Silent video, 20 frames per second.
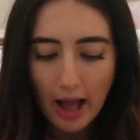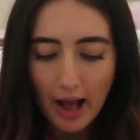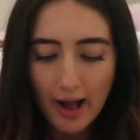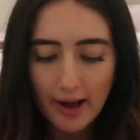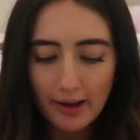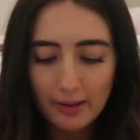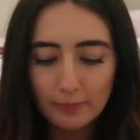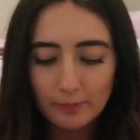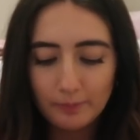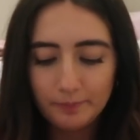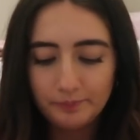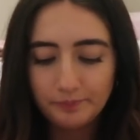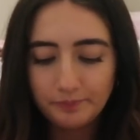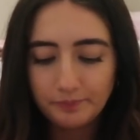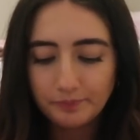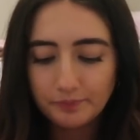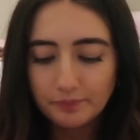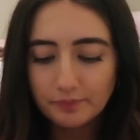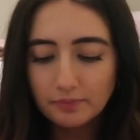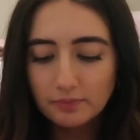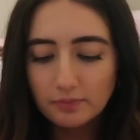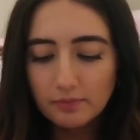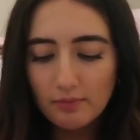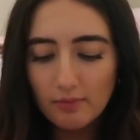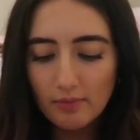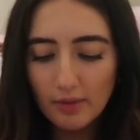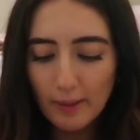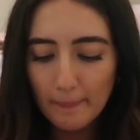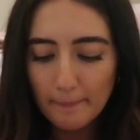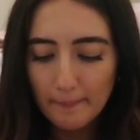
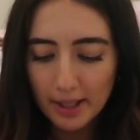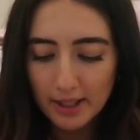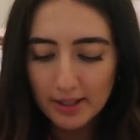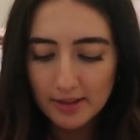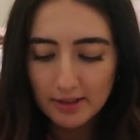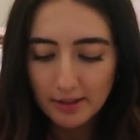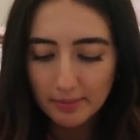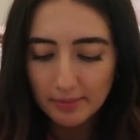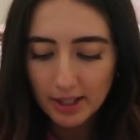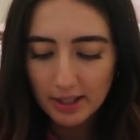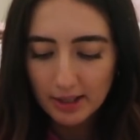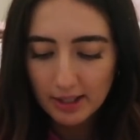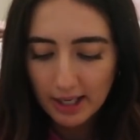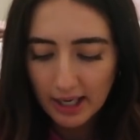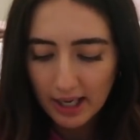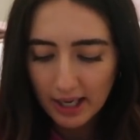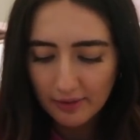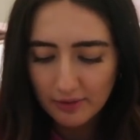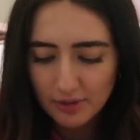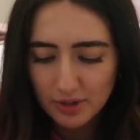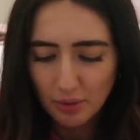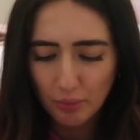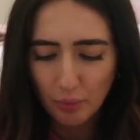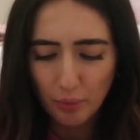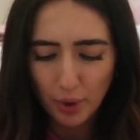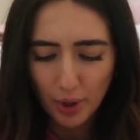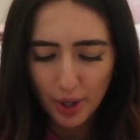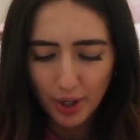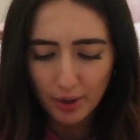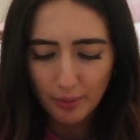But it's something that I have to
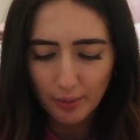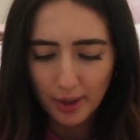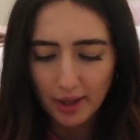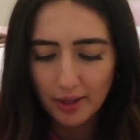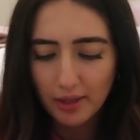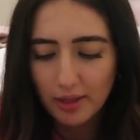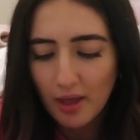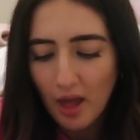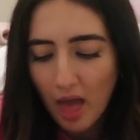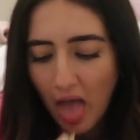work with.